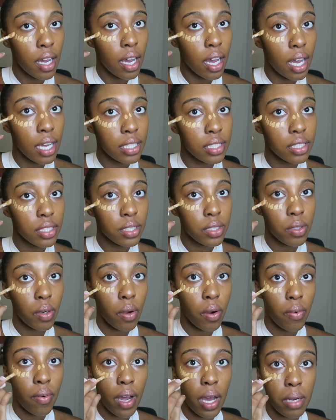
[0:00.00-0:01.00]
I just go
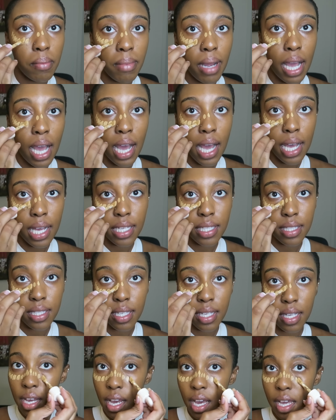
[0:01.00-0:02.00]
around my eyes.
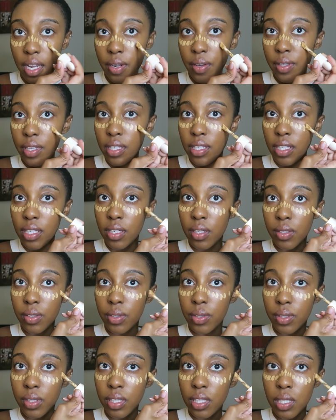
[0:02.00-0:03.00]
I know they say don't
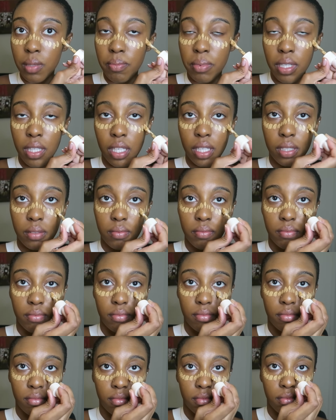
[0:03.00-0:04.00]
do this, but like,
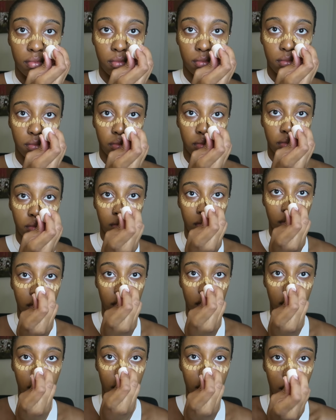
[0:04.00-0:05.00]

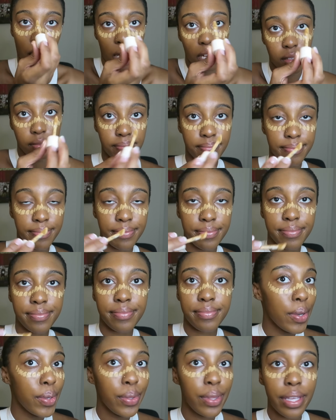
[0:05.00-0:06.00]

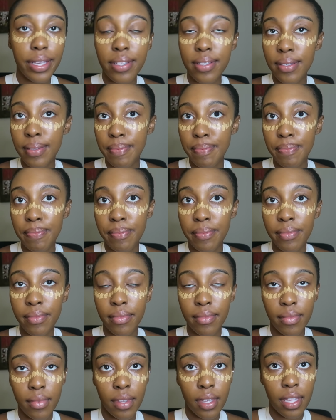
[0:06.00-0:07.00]
I do this.
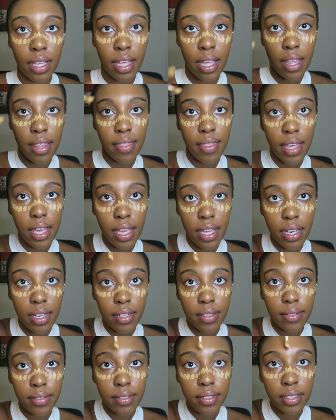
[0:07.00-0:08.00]

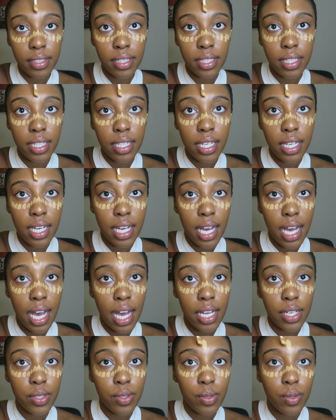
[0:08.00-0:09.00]
Then
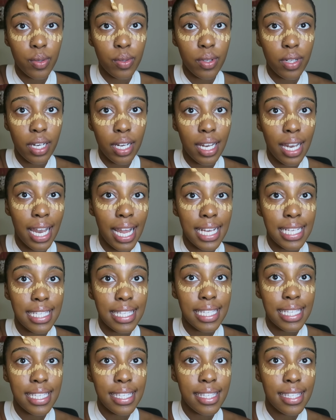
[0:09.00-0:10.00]
I do like
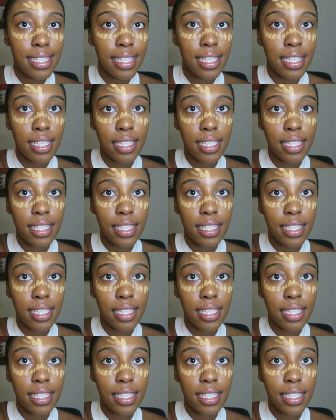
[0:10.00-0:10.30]
this.